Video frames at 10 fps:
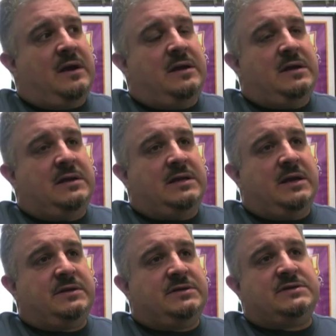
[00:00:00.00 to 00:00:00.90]
You
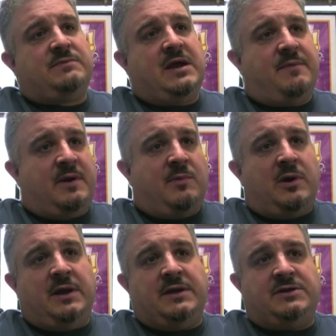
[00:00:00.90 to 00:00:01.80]
just wake up in the
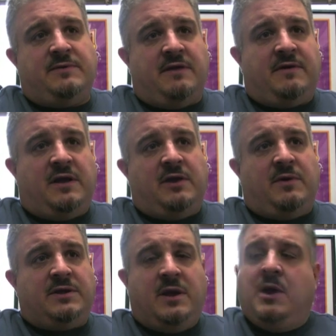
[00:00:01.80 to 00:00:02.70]
morning, you do whatever the hell you want.